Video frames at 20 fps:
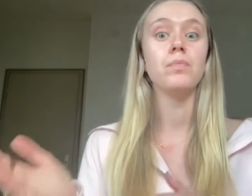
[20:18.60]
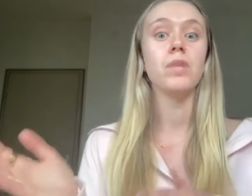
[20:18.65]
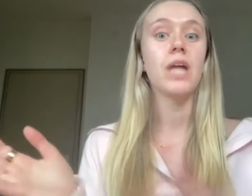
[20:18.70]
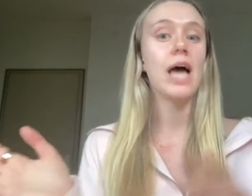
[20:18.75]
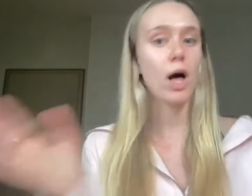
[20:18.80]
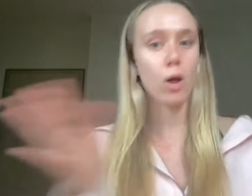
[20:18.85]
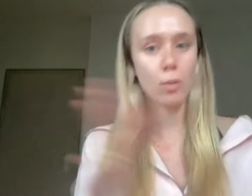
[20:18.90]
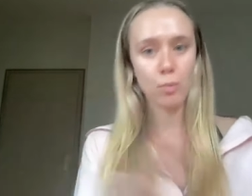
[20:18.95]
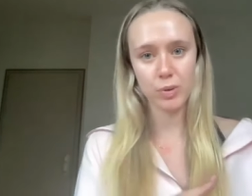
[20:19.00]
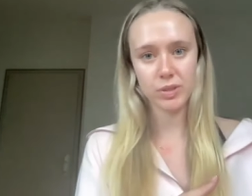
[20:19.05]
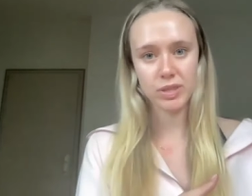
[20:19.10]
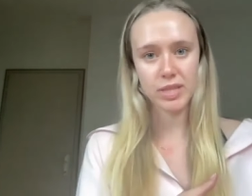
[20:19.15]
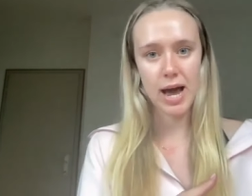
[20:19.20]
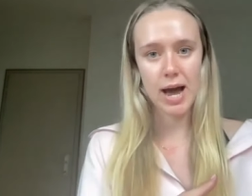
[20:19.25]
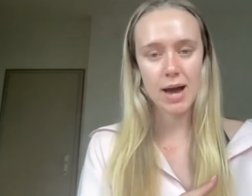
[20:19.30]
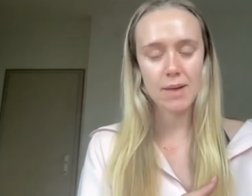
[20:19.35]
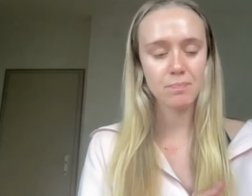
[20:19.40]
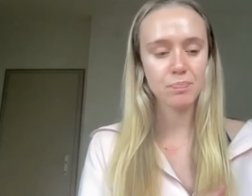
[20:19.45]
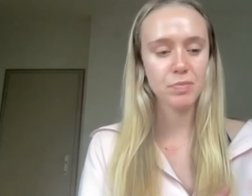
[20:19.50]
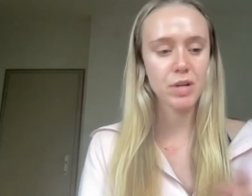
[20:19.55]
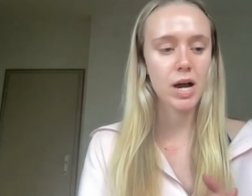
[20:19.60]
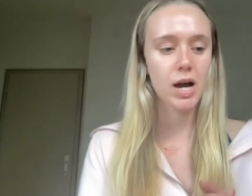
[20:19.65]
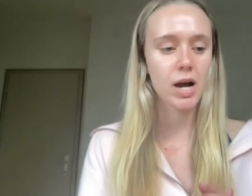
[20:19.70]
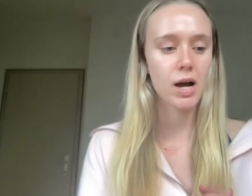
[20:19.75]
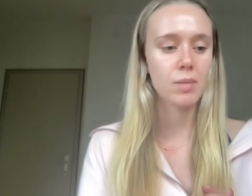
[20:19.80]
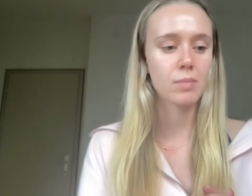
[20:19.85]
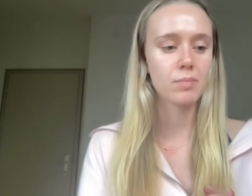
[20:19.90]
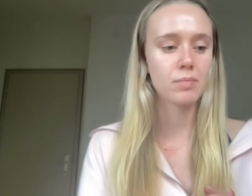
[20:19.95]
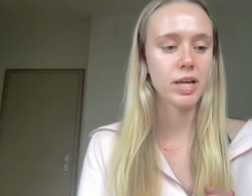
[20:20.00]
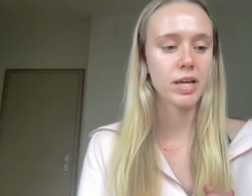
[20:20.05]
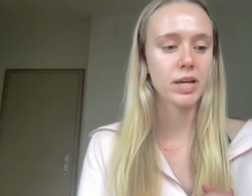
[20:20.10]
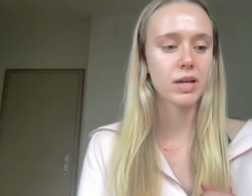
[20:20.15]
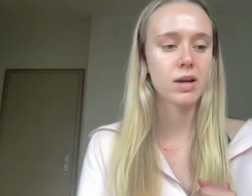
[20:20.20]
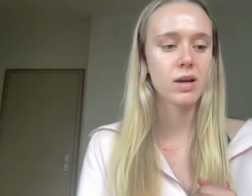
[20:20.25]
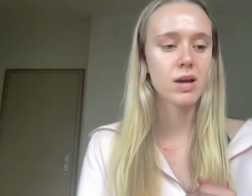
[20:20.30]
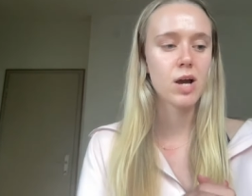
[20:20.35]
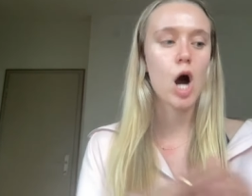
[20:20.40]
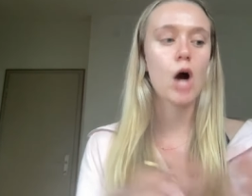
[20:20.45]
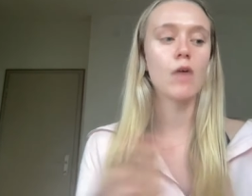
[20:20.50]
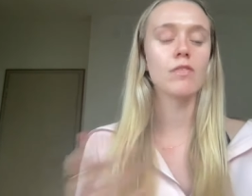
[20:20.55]
help with that um like
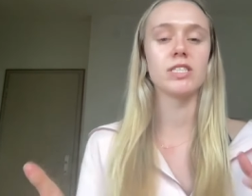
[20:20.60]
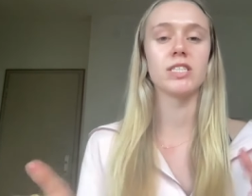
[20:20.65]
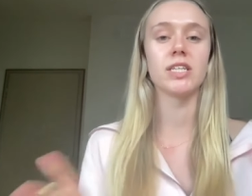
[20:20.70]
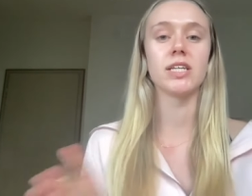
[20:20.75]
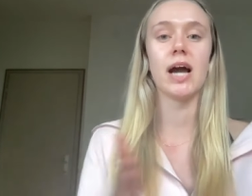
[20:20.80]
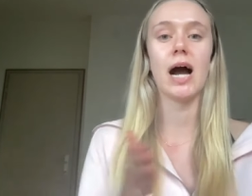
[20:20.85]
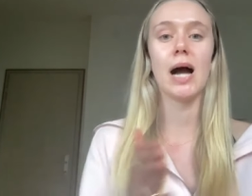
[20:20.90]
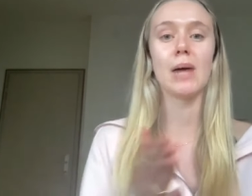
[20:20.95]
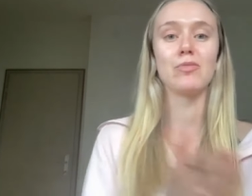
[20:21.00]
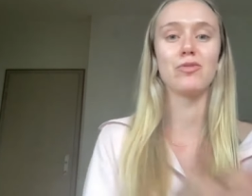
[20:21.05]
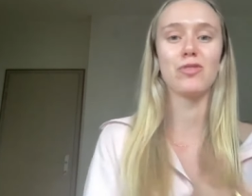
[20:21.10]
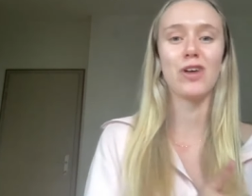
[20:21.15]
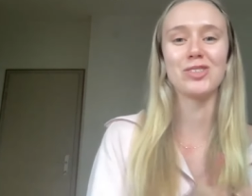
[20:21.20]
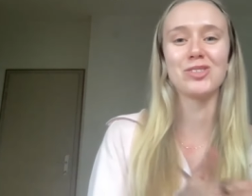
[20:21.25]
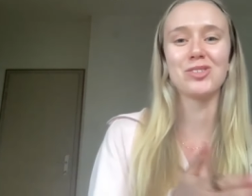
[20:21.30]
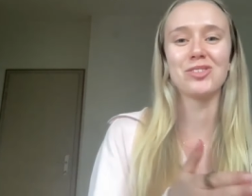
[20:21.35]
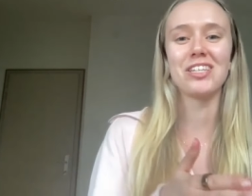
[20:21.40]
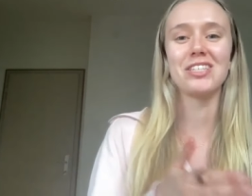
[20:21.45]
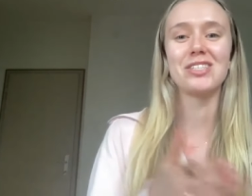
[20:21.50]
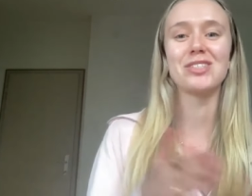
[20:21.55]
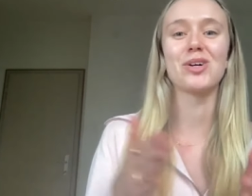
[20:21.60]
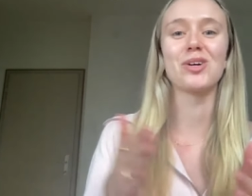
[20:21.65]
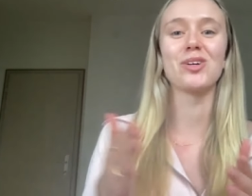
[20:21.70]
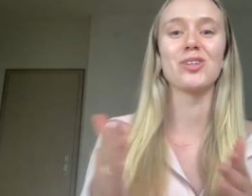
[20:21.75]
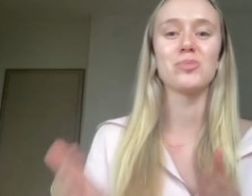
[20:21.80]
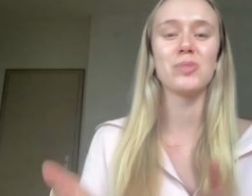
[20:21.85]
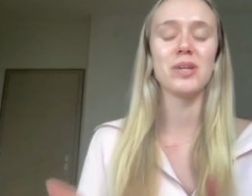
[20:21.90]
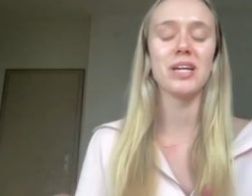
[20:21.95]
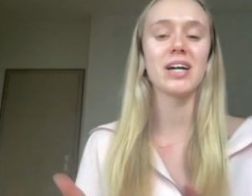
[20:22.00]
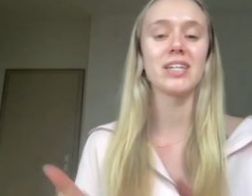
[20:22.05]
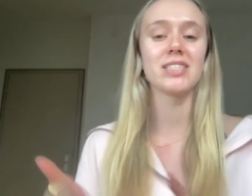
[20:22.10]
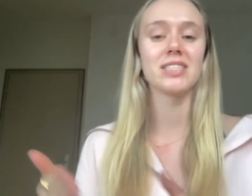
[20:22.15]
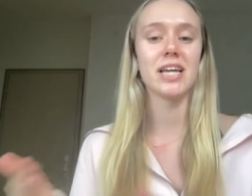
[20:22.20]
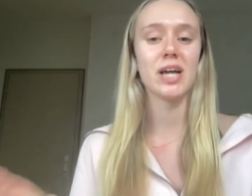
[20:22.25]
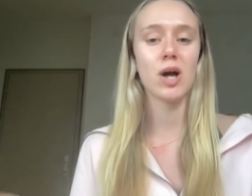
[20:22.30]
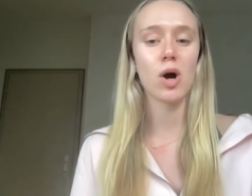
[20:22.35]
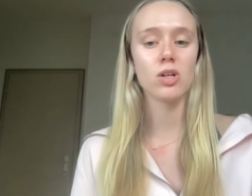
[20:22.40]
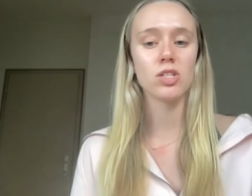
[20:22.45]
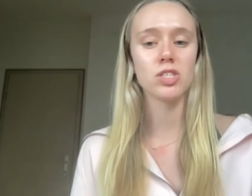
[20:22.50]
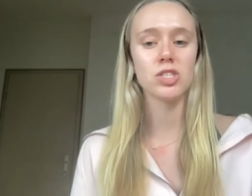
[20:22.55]
obviously I'm friends with these girls because they
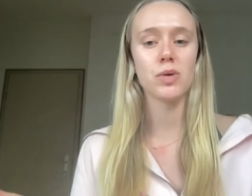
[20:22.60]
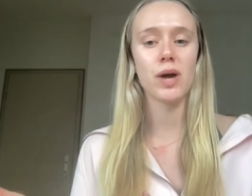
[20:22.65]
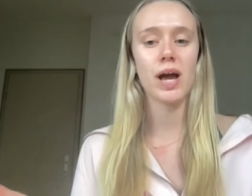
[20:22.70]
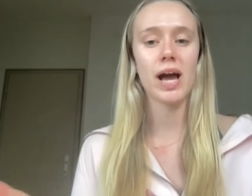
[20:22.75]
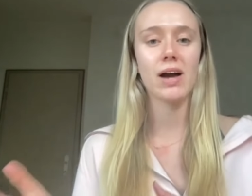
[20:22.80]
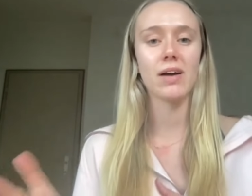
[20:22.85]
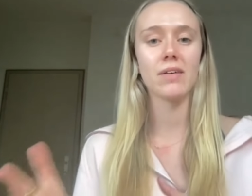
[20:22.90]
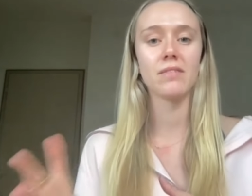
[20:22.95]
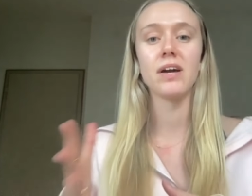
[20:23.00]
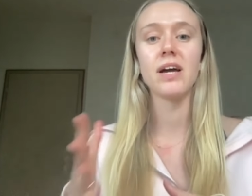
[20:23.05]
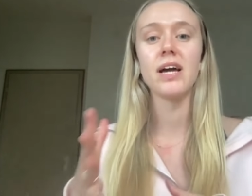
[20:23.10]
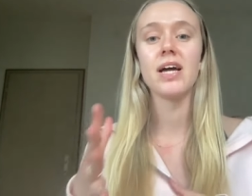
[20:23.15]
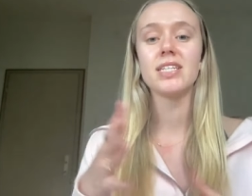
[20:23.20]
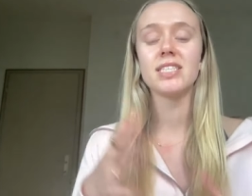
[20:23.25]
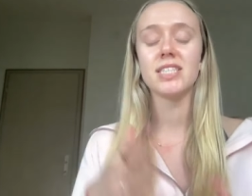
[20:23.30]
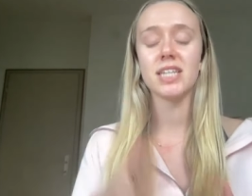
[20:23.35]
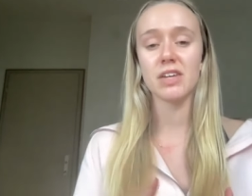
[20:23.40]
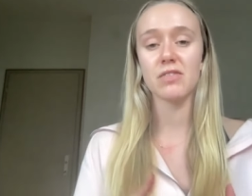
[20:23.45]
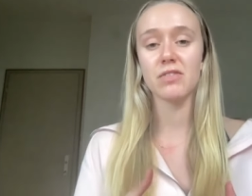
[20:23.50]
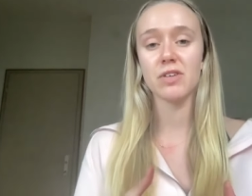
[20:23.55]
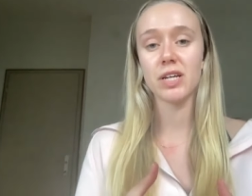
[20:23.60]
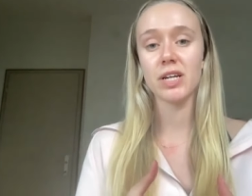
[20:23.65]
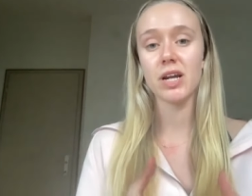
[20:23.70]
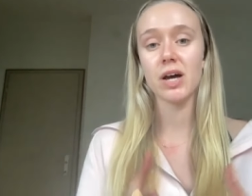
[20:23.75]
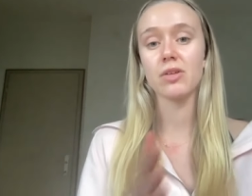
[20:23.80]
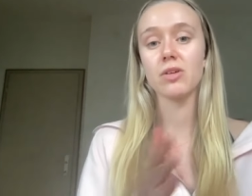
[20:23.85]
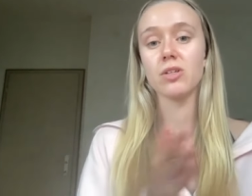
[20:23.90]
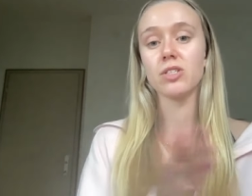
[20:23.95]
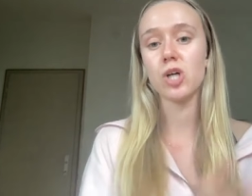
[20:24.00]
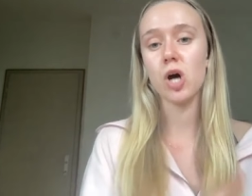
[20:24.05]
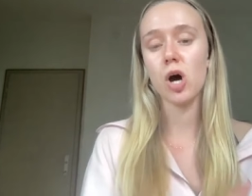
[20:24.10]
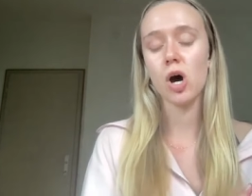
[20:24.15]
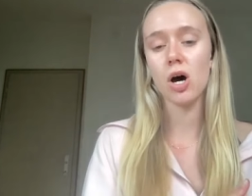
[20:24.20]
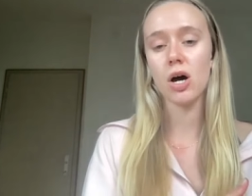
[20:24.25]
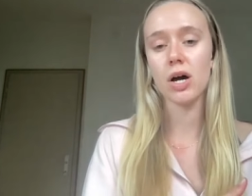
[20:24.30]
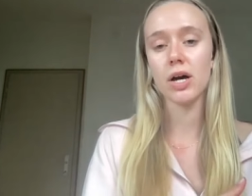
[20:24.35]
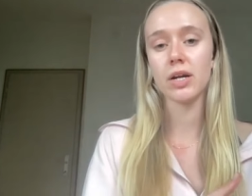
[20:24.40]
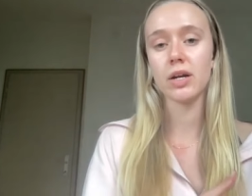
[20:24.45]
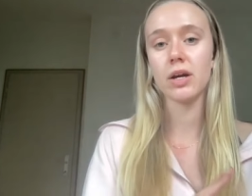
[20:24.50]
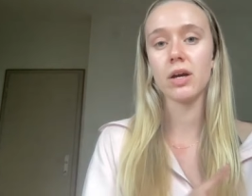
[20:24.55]
also have significant others
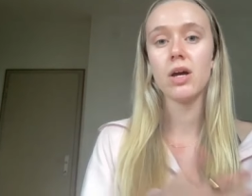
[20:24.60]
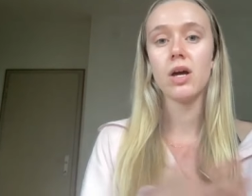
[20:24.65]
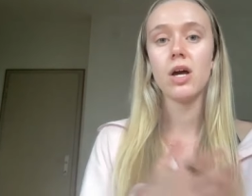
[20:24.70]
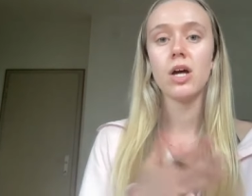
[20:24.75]
on